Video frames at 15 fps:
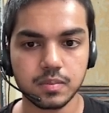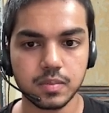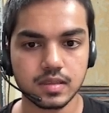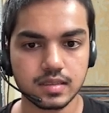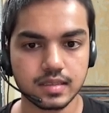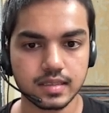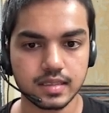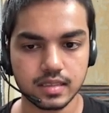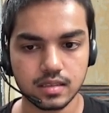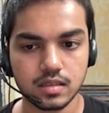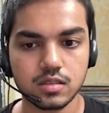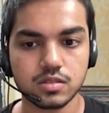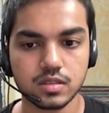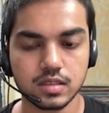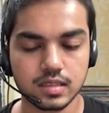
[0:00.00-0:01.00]
plus CD.
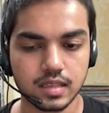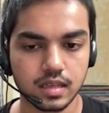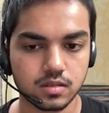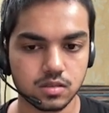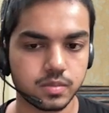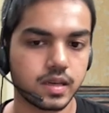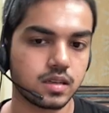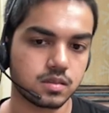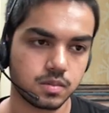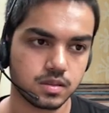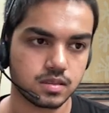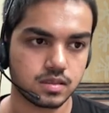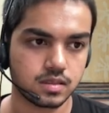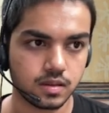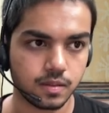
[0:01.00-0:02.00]
So this has to be X
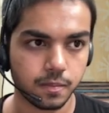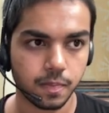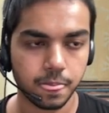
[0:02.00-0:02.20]
plus T.